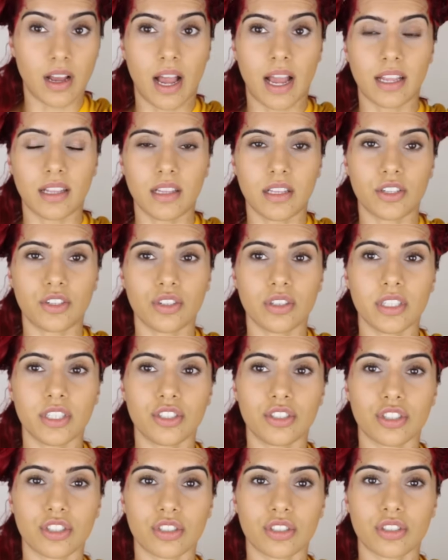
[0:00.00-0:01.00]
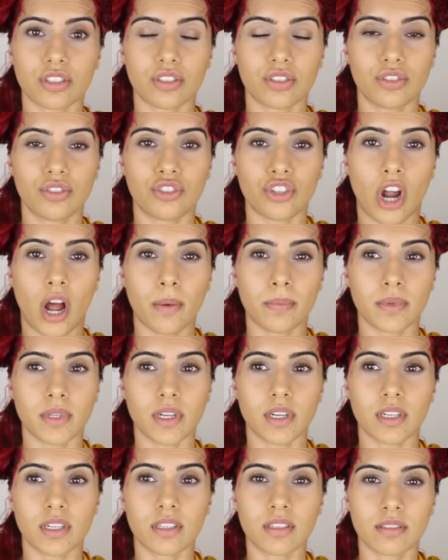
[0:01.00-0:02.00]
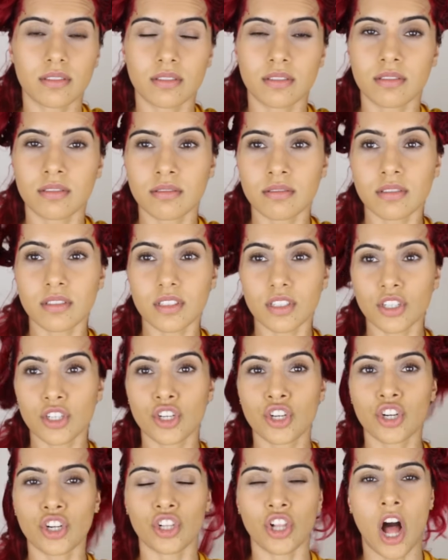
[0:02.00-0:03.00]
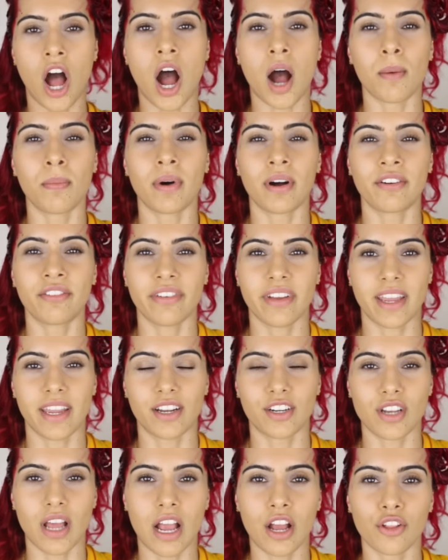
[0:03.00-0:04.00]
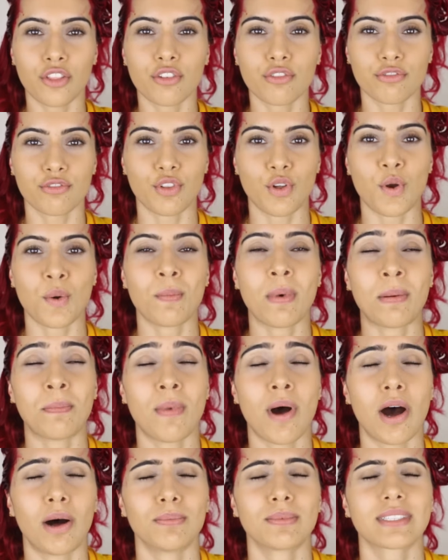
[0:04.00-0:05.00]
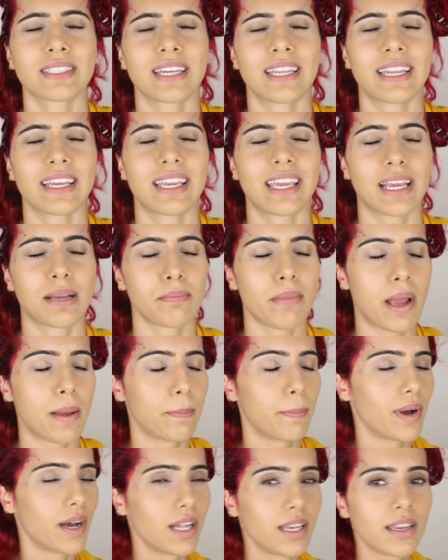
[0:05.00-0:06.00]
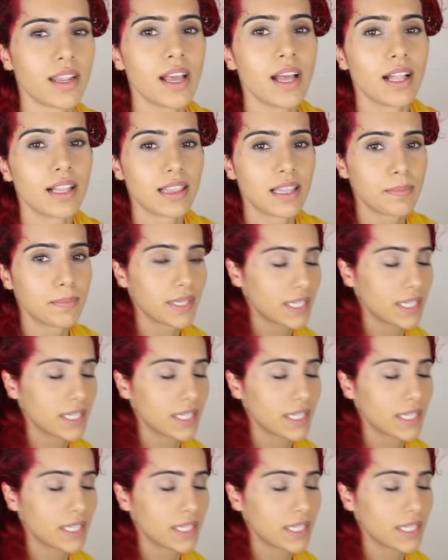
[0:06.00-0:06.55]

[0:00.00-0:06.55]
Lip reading: I literally just dropped a glob of hair dye on the floor. My mom's gonna kick my butt. Let